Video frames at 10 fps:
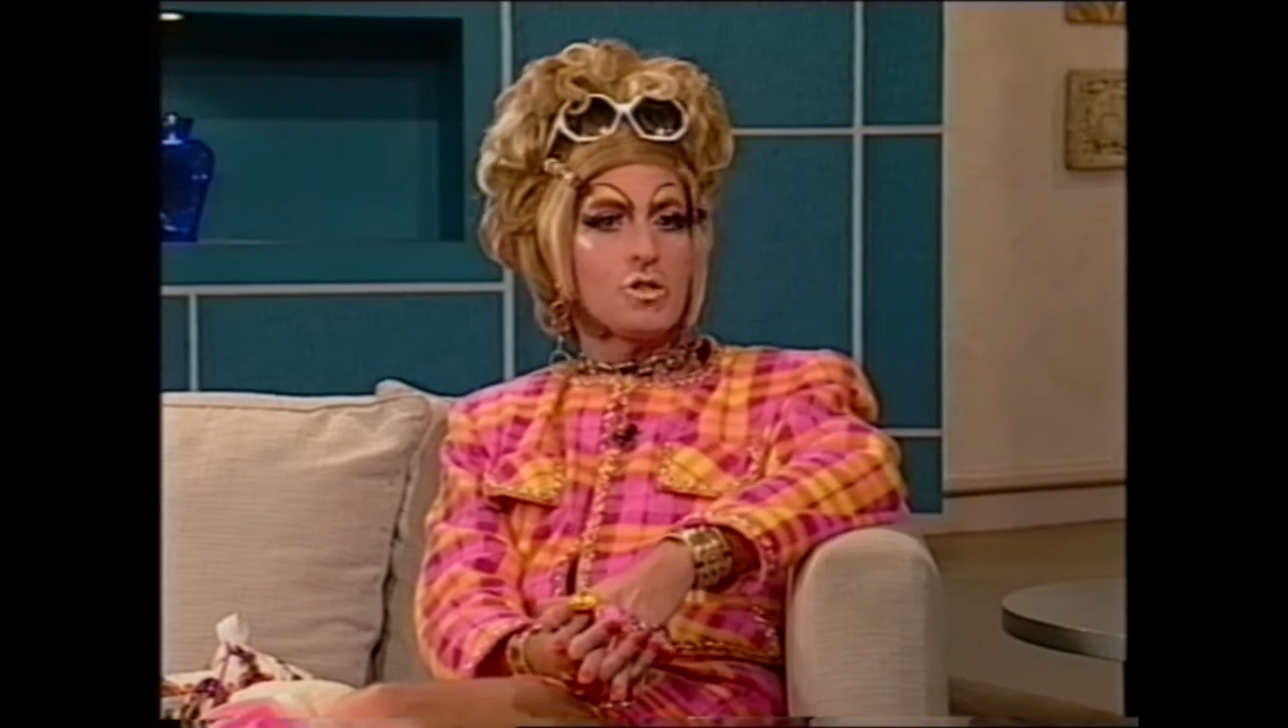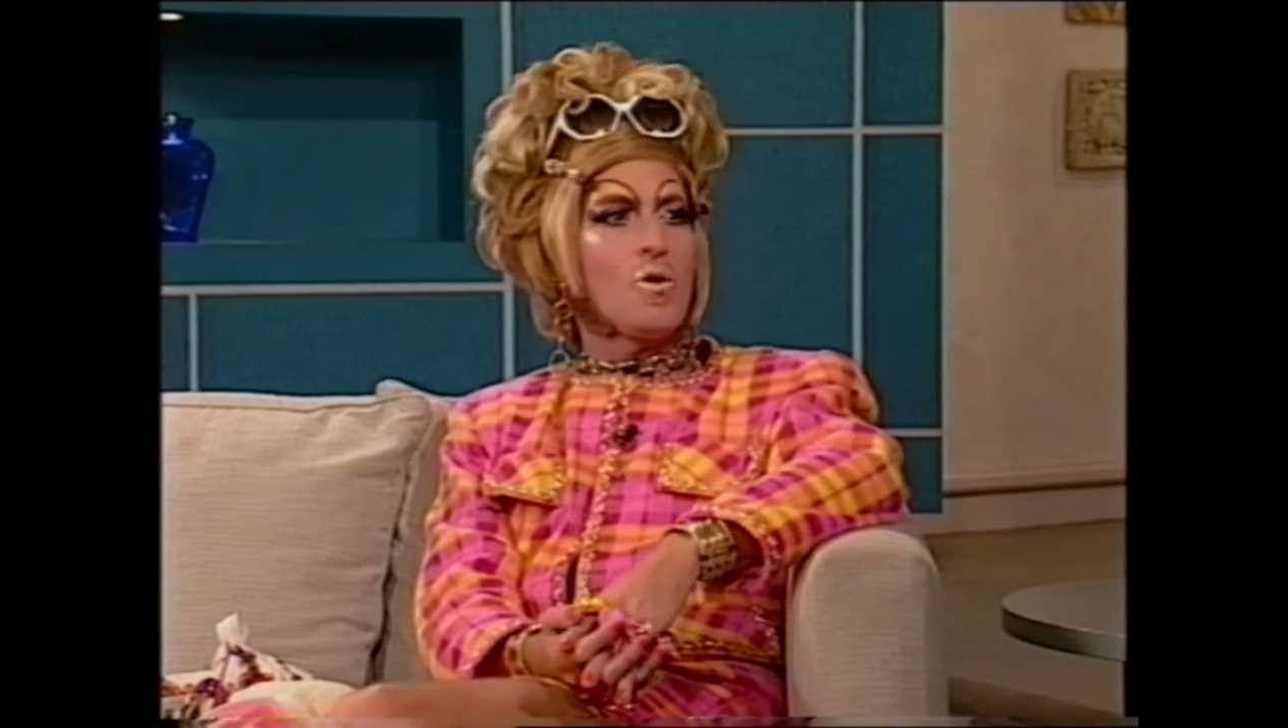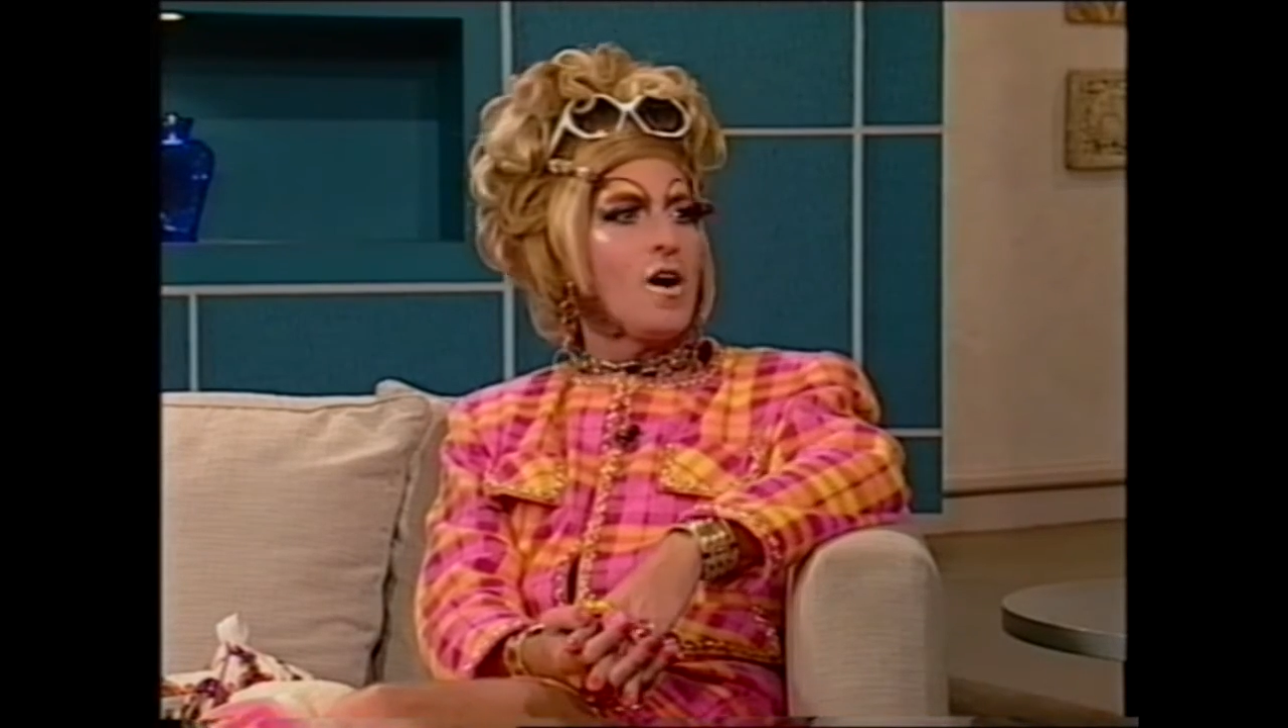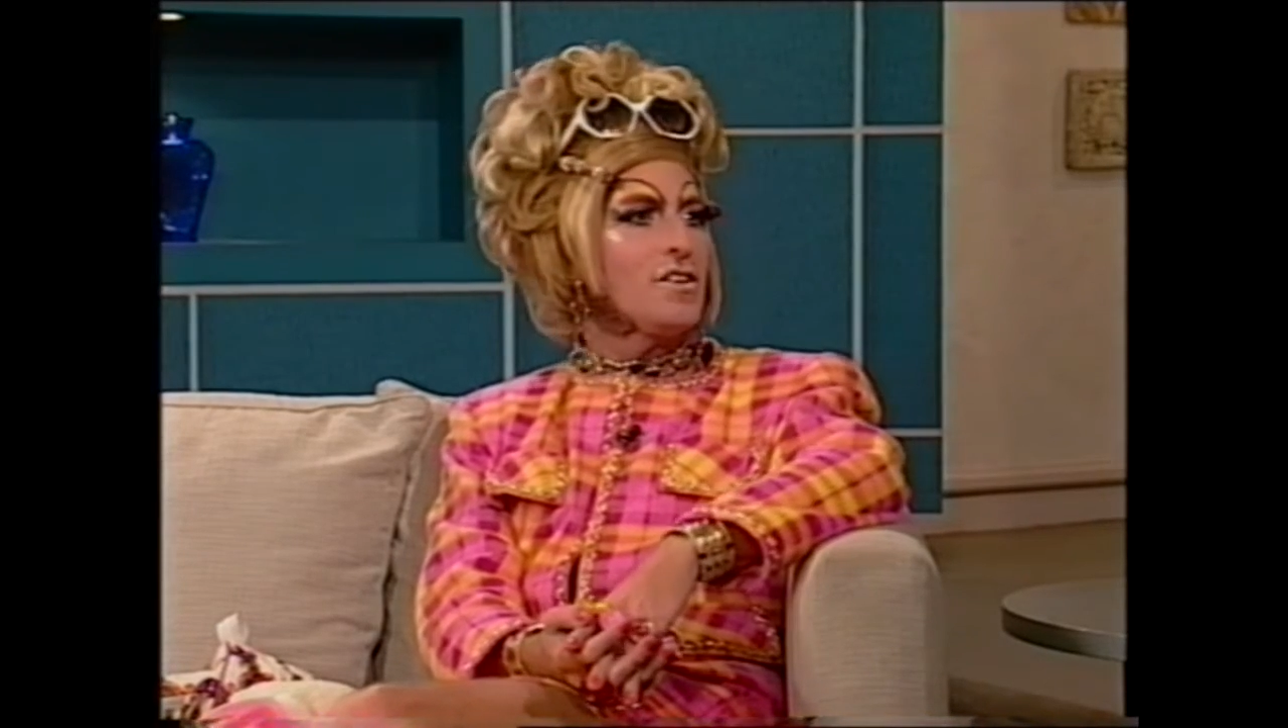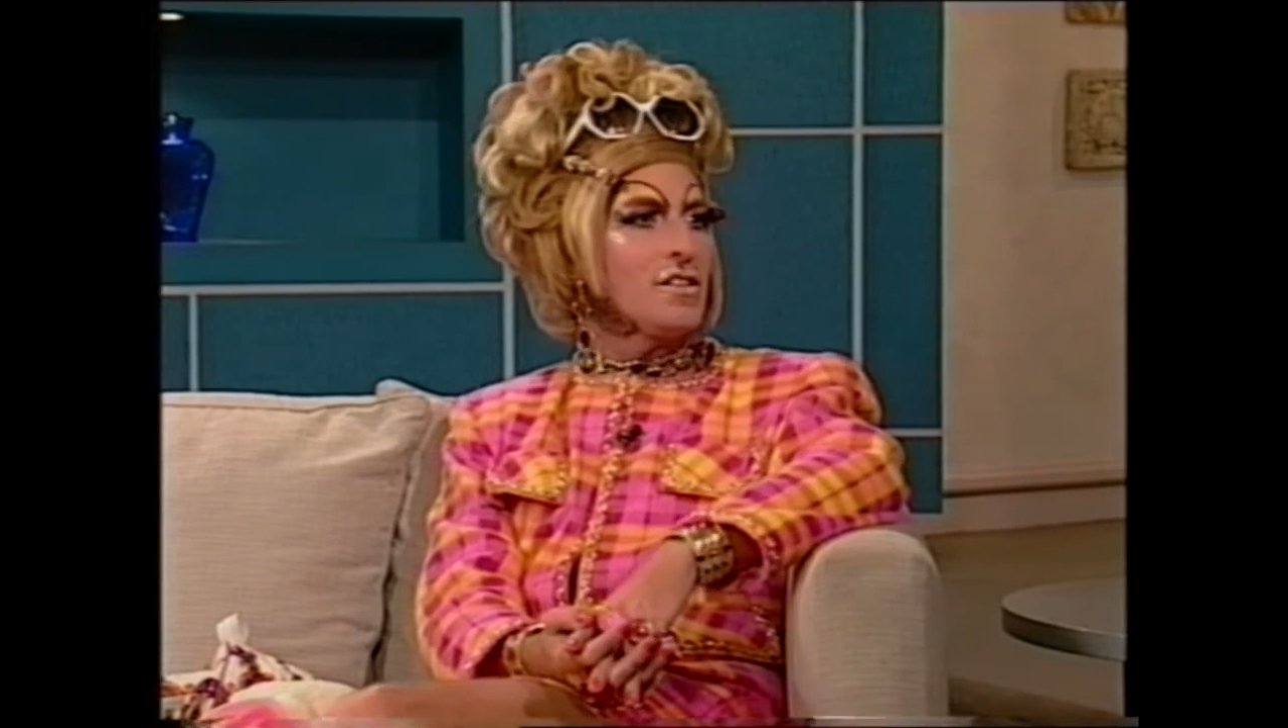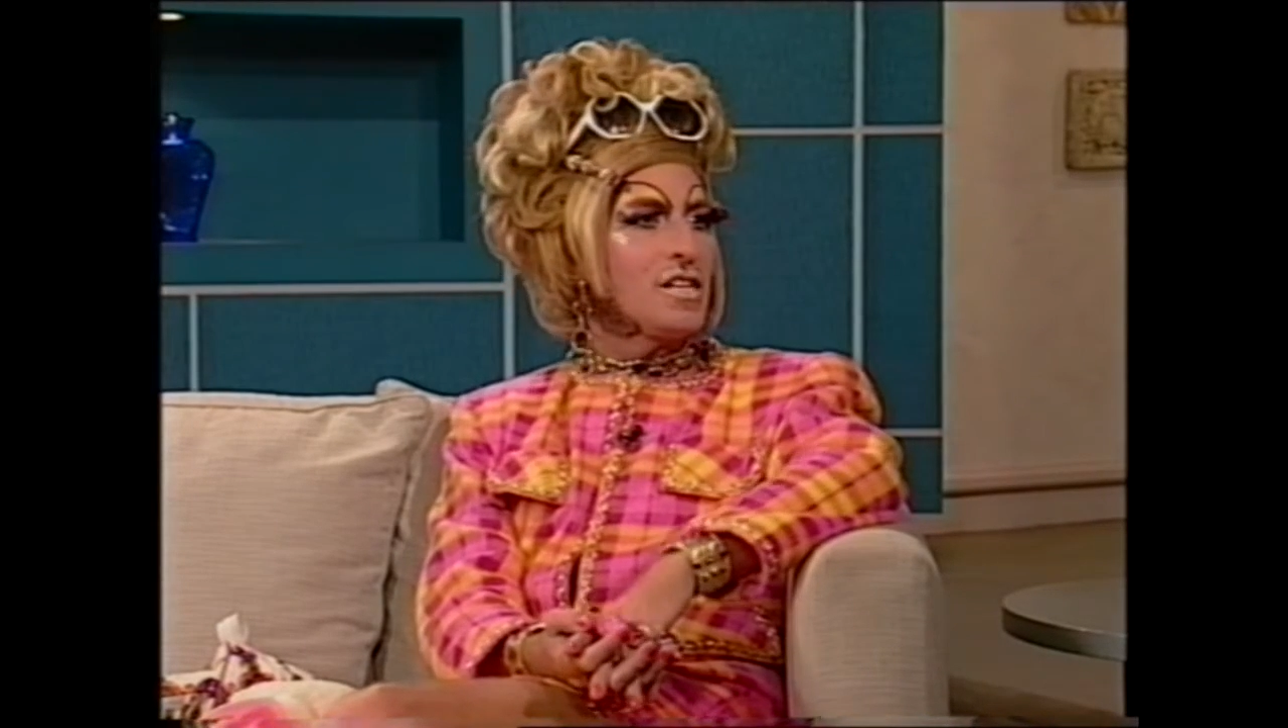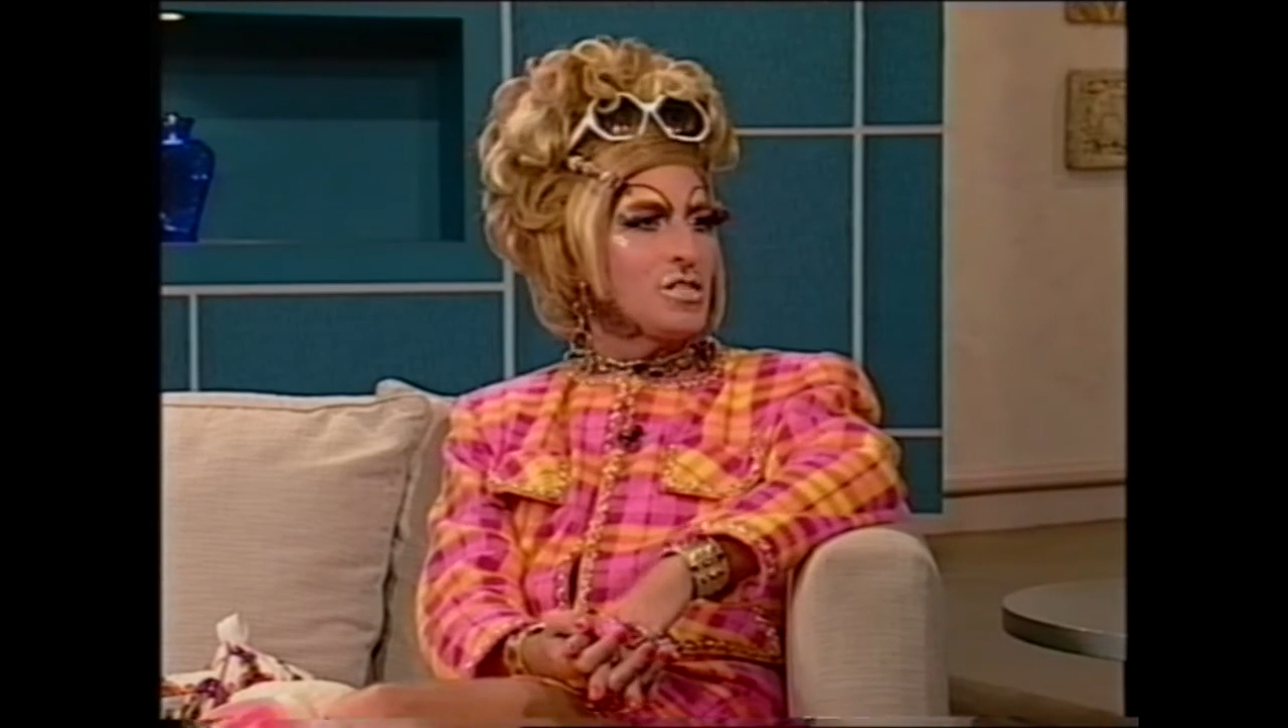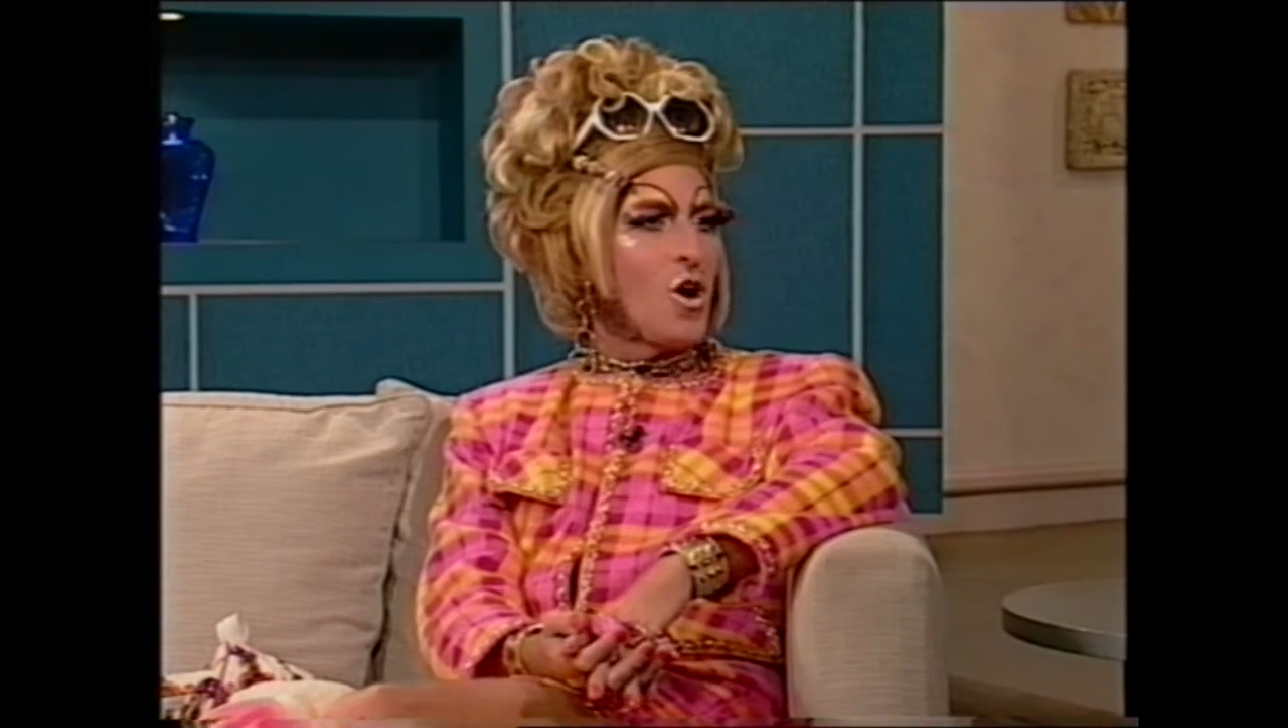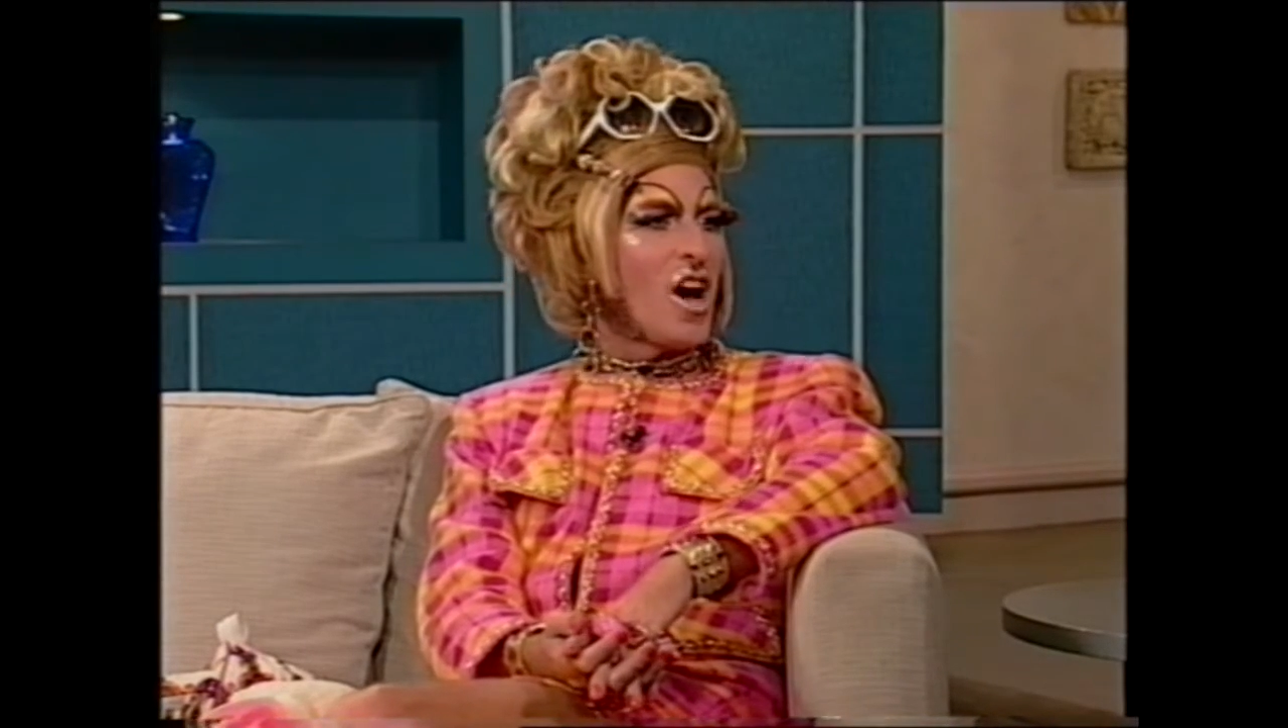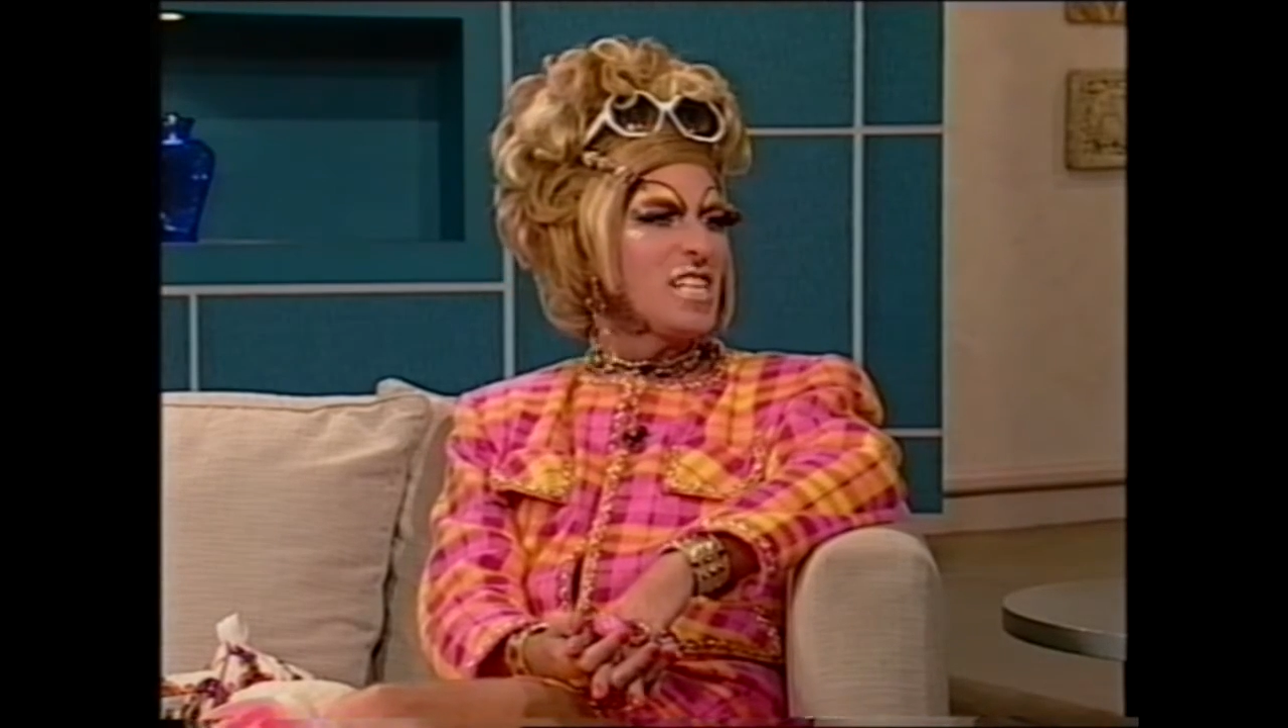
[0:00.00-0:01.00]
quite
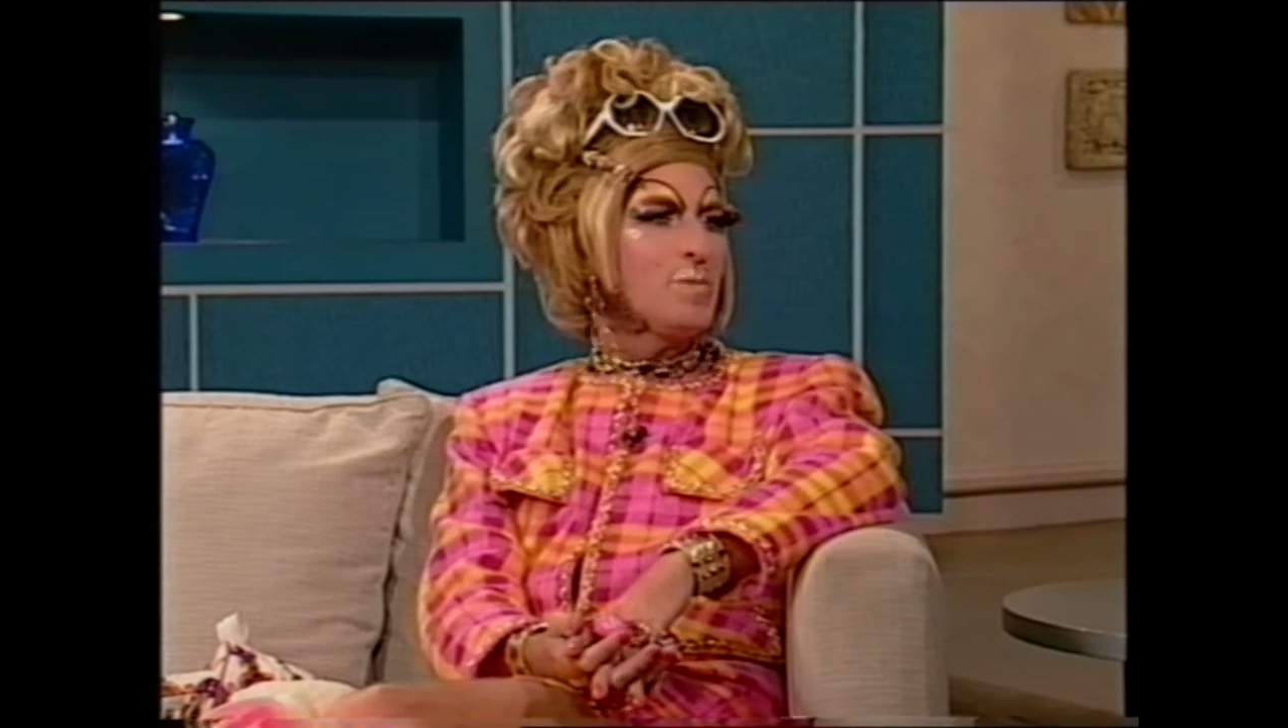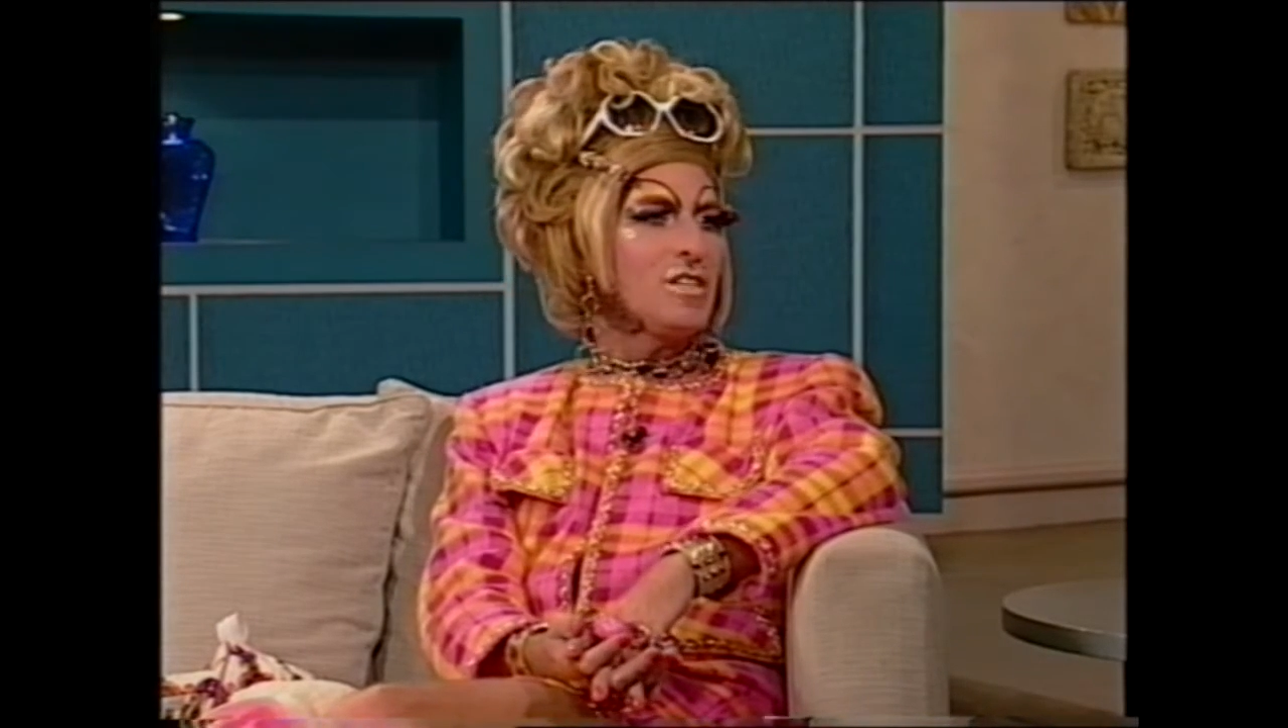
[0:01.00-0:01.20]
exciting.